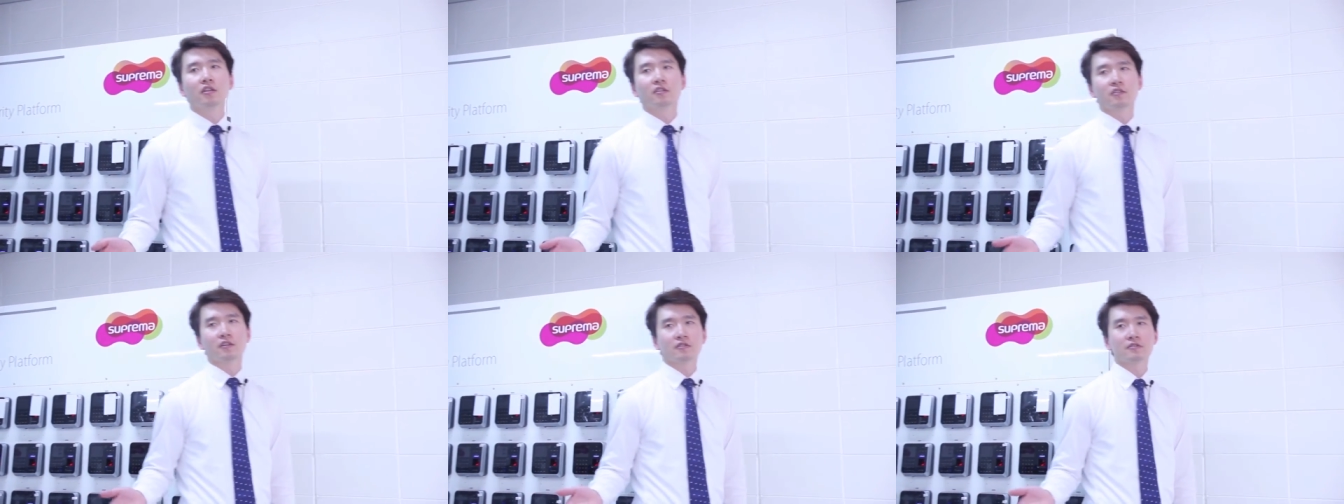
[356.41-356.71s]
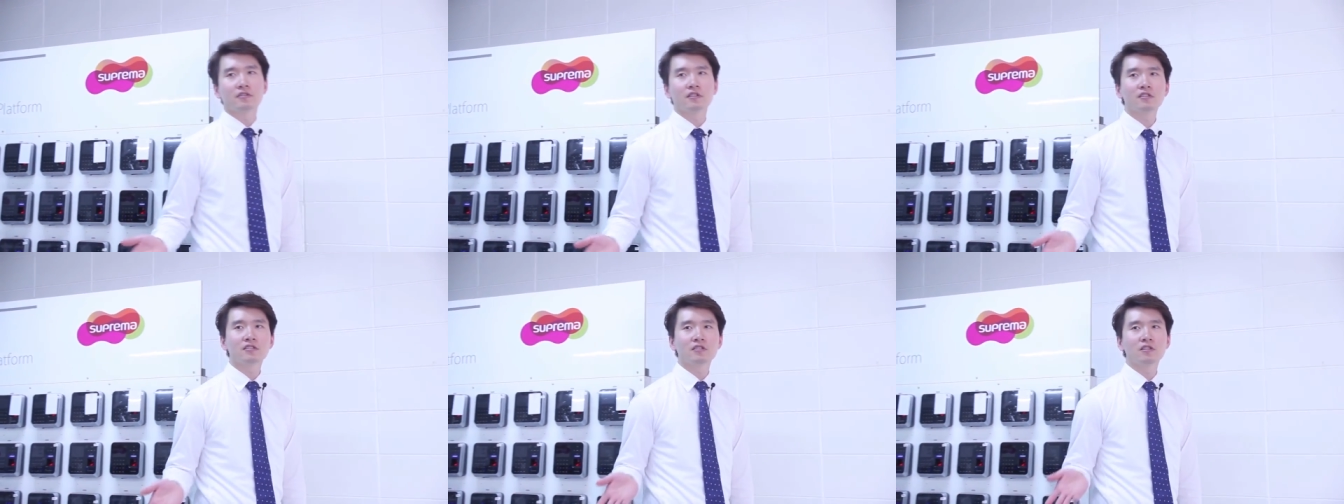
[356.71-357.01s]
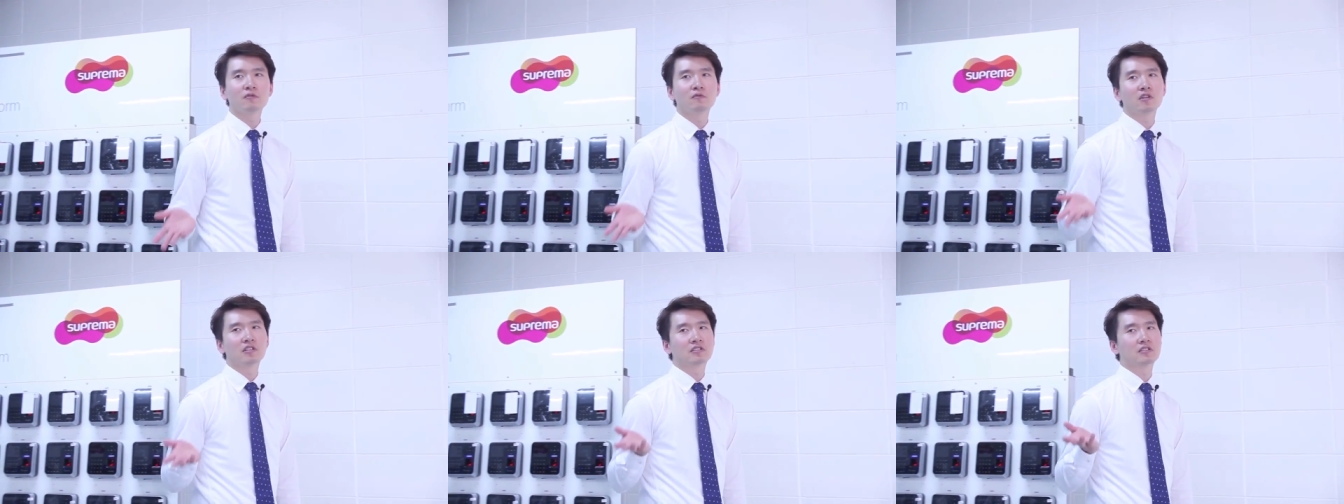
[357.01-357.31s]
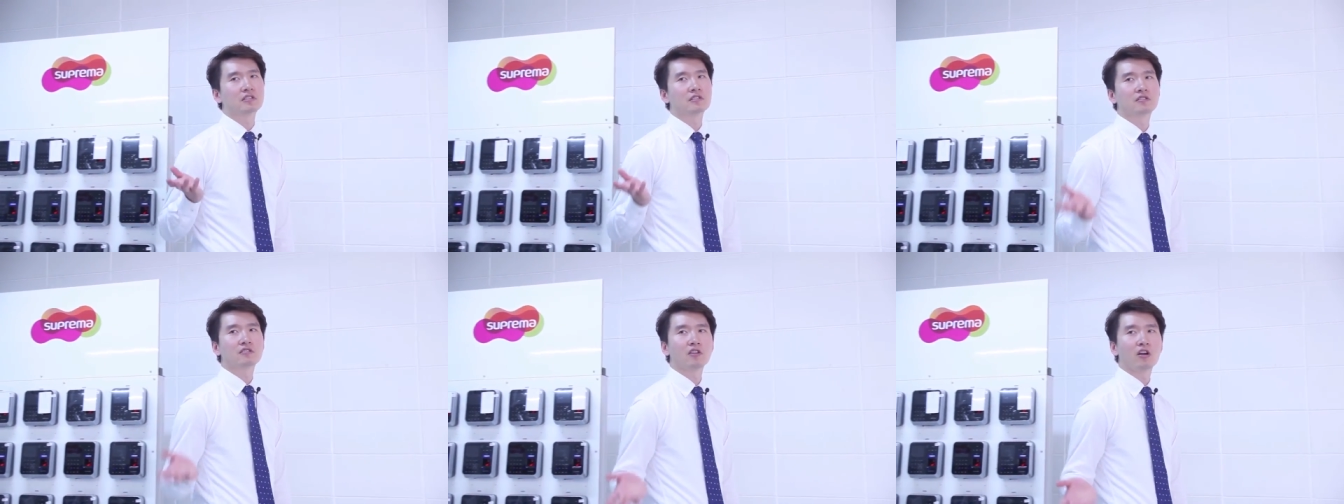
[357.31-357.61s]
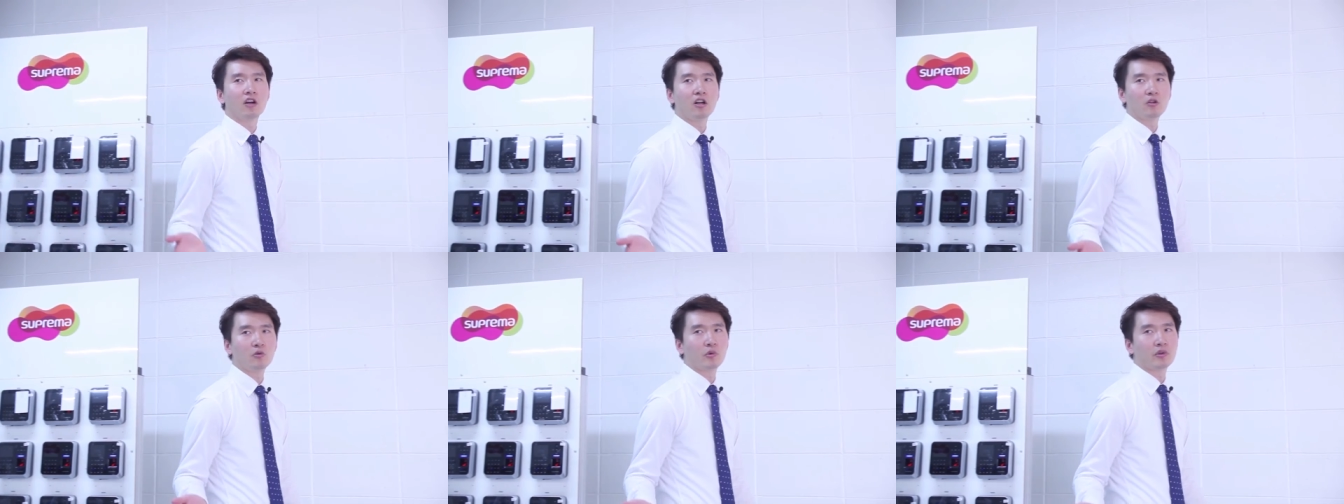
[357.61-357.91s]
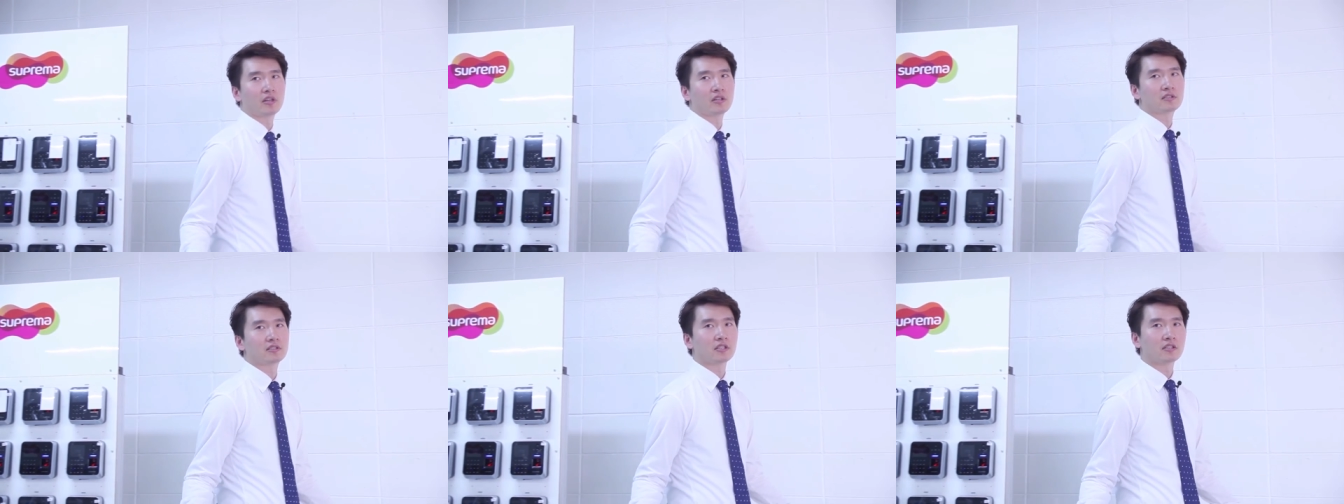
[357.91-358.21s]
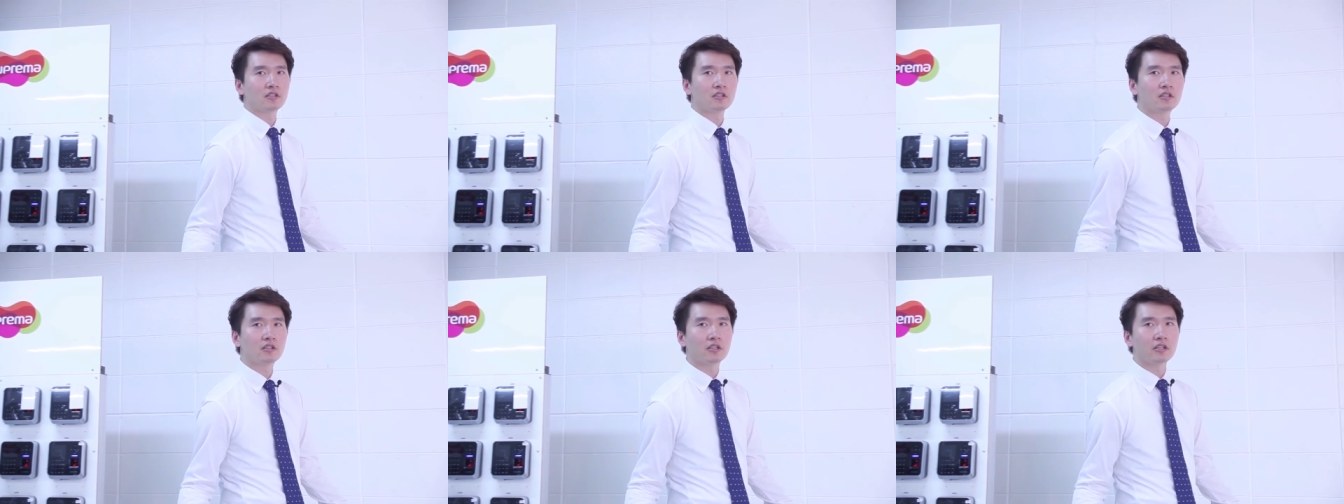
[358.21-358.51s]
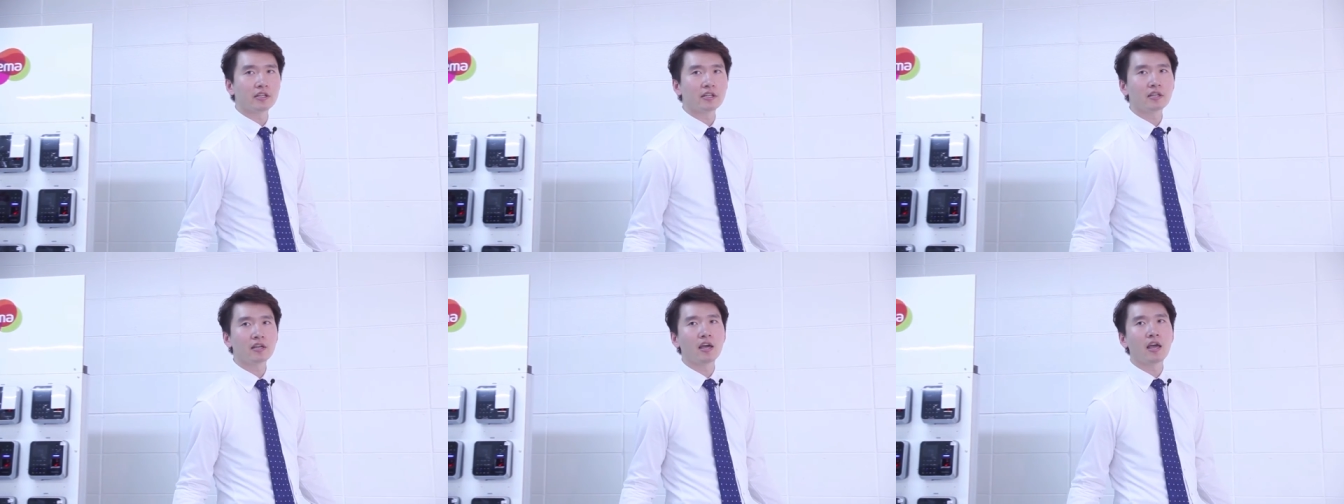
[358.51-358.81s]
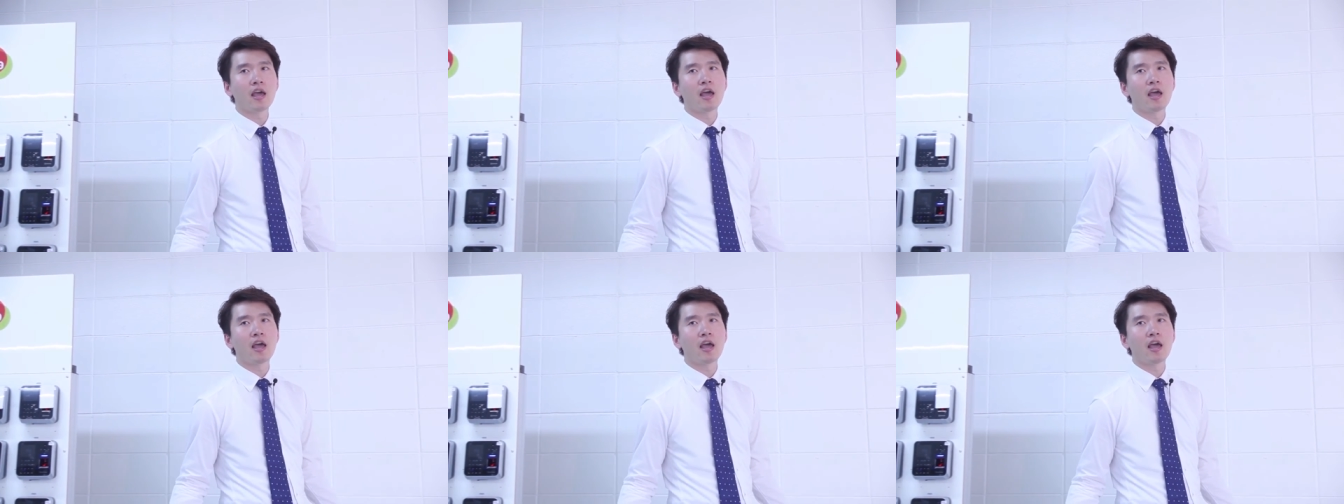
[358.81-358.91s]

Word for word: The system was installed with a single click